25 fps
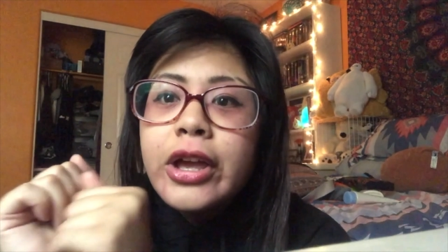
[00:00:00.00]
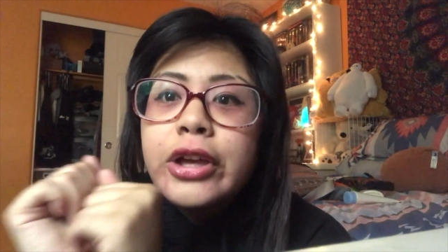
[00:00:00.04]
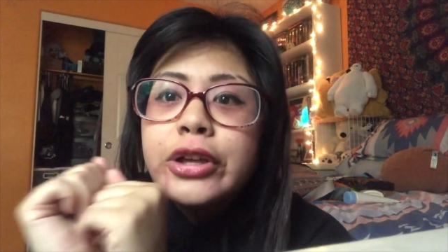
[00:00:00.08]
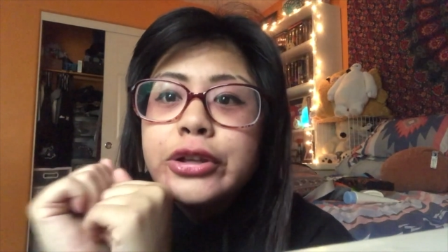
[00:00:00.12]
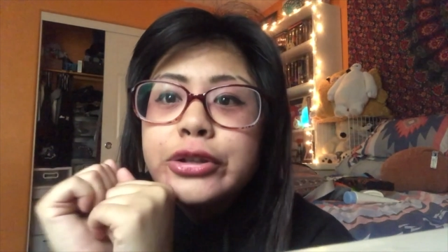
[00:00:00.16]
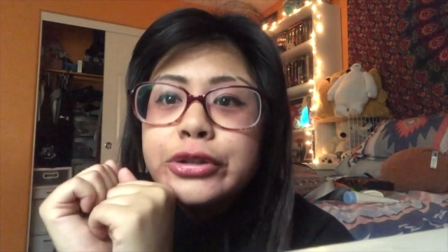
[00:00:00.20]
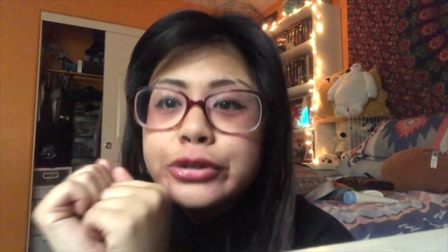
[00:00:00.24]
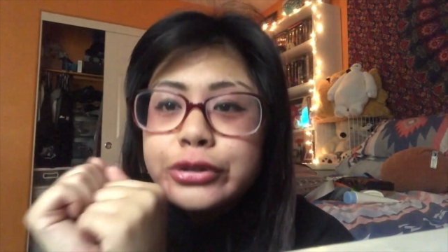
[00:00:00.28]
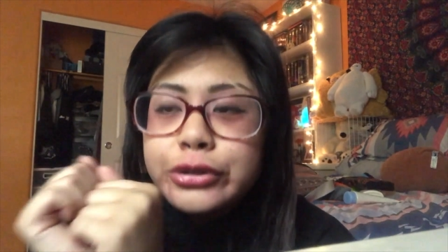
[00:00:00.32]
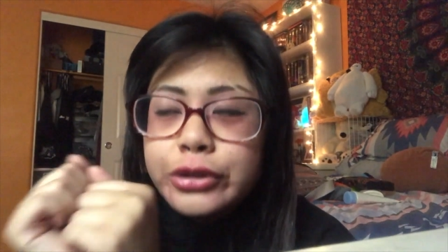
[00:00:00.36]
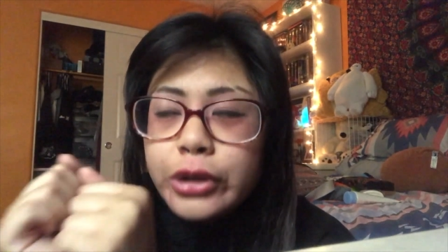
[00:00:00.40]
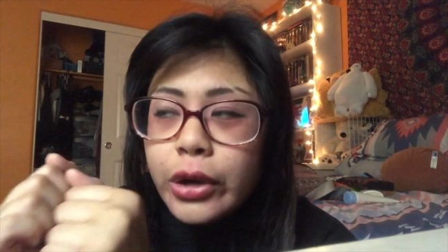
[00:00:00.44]

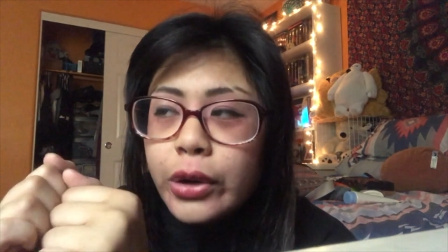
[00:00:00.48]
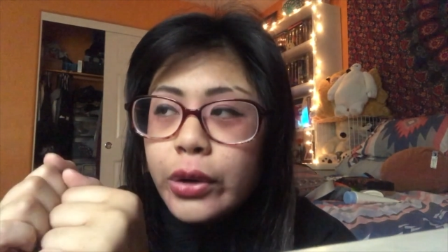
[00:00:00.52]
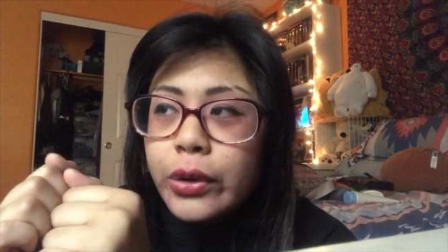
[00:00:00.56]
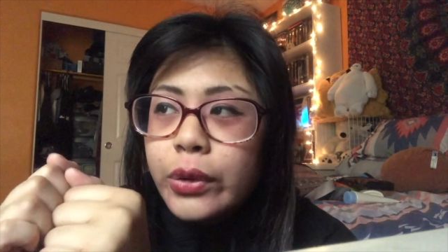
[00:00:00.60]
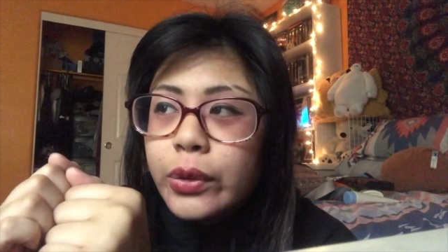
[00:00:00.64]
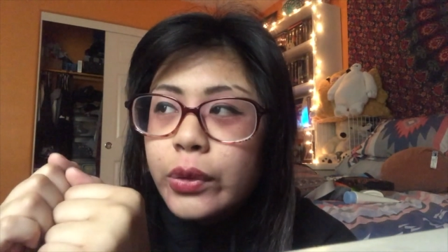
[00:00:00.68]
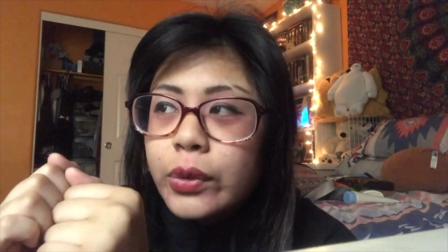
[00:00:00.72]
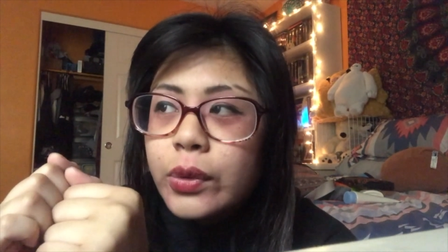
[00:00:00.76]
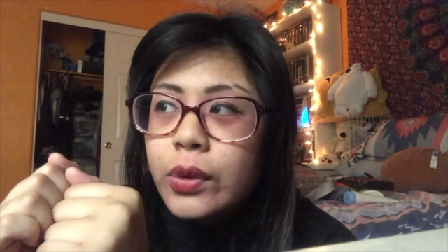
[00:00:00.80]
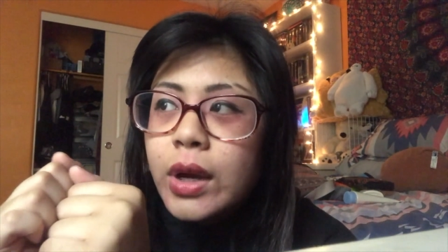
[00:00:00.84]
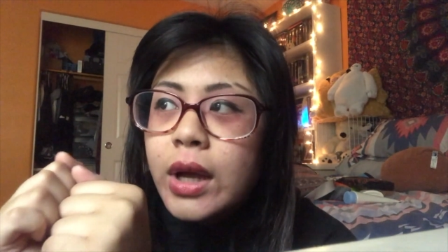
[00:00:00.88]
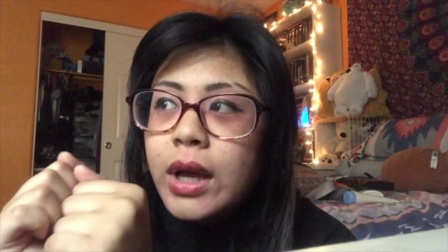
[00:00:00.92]

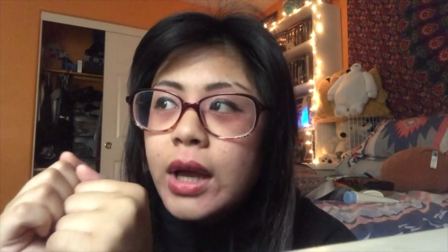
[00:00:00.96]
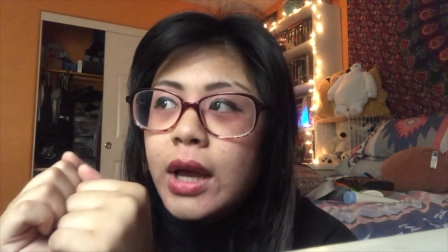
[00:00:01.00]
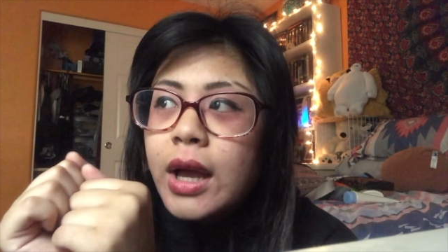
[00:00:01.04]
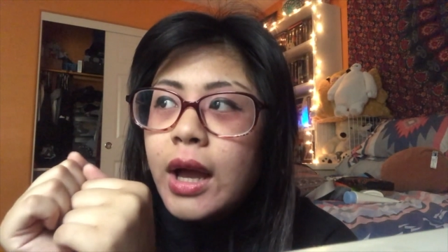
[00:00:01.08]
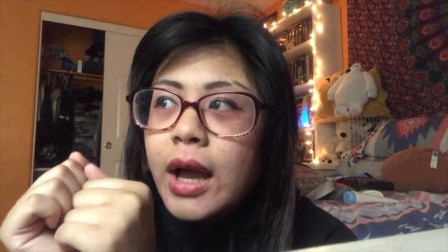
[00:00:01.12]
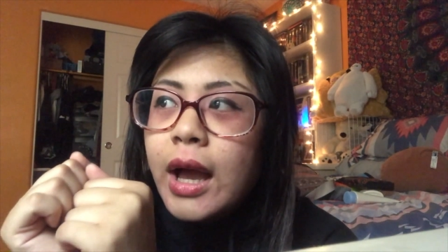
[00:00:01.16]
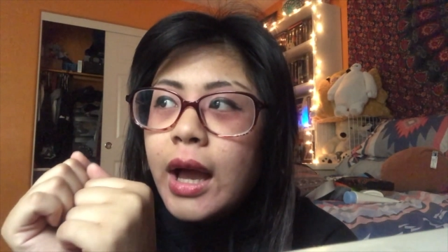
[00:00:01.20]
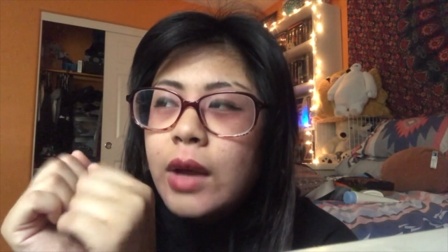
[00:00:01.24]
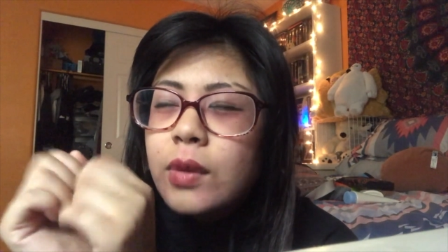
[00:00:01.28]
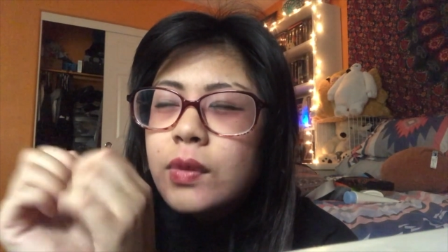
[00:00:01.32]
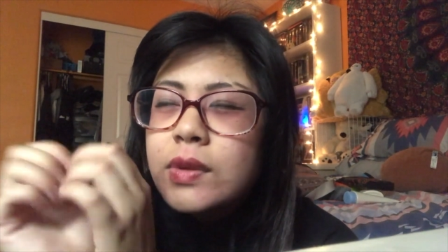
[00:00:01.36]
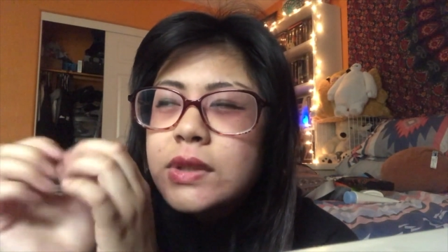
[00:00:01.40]
So
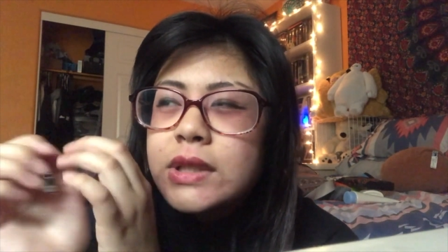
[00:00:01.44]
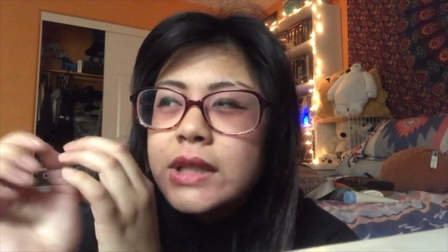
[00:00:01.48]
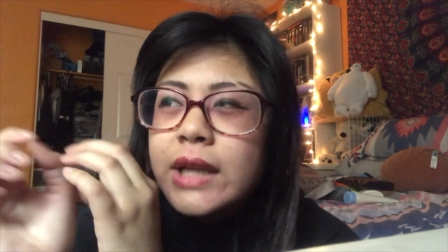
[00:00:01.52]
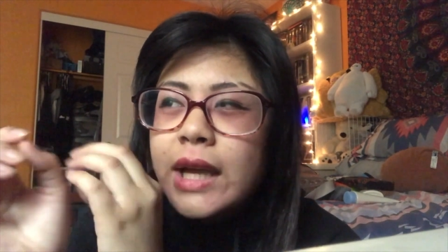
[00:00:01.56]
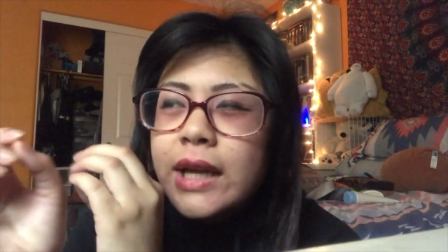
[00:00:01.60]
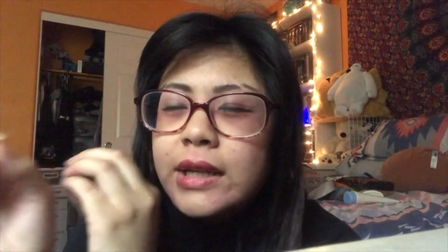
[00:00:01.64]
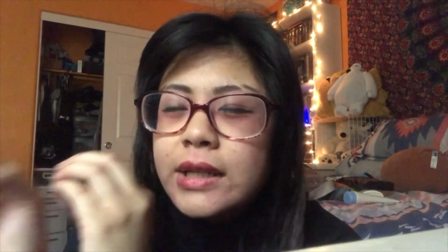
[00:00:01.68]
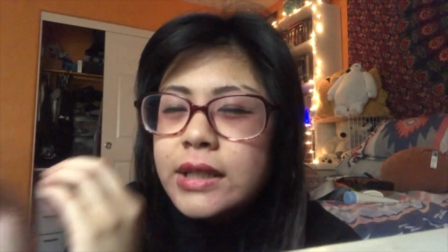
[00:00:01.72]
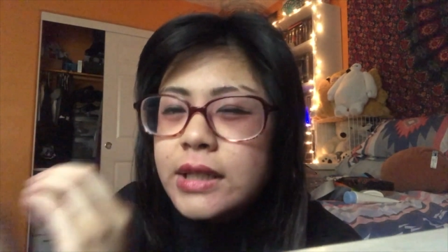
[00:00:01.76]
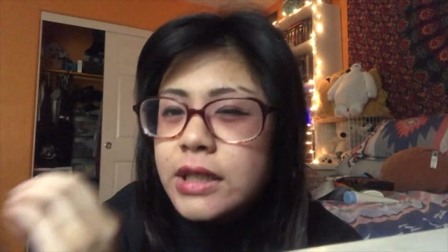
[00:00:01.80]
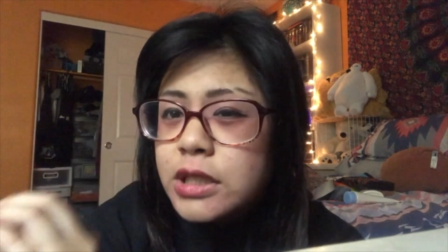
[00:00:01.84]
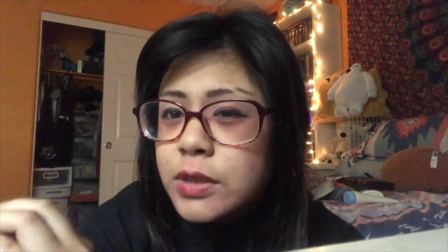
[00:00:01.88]
I was
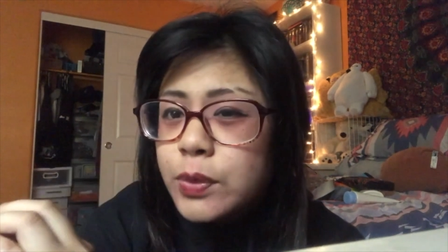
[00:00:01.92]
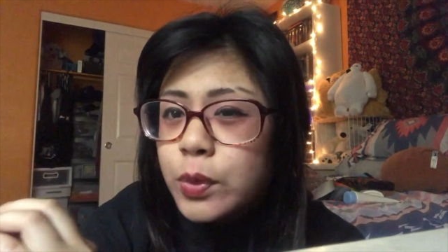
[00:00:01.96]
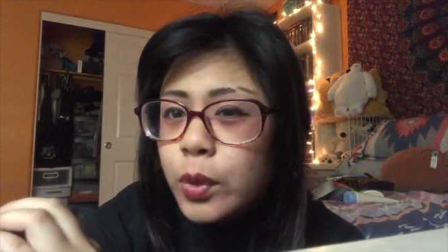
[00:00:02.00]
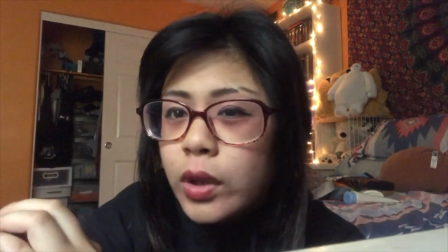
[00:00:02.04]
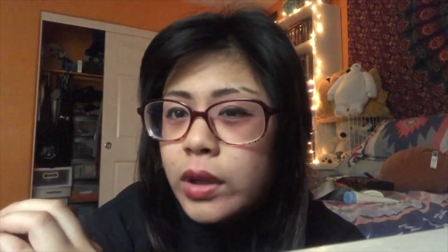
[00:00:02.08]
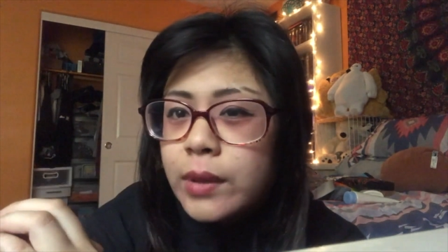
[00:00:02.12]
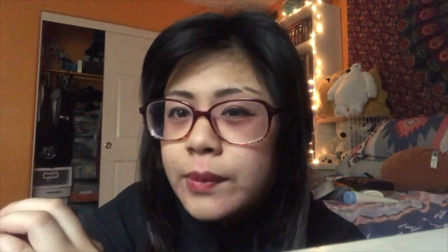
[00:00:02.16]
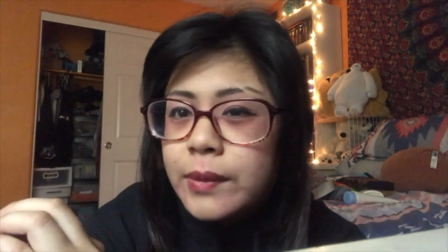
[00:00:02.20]
kind of disappointed